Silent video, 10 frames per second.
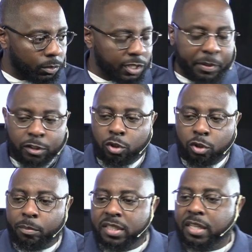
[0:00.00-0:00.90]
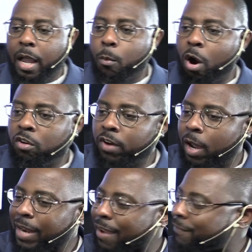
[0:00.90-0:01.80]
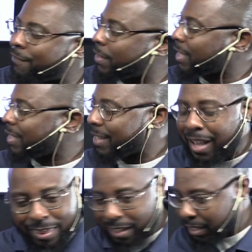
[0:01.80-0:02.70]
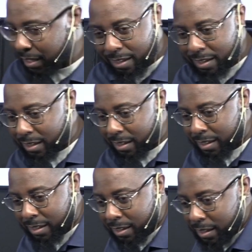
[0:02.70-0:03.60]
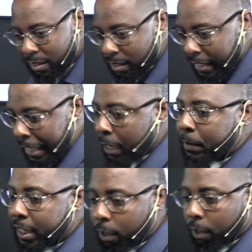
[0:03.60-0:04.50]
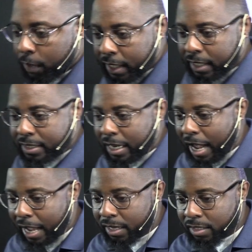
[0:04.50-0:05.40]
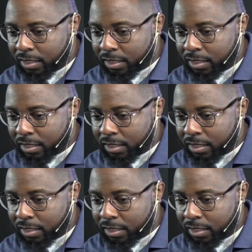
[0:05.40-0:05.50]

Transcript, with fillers: We spend too much time walking around not feeling nothing. Empty on the inside.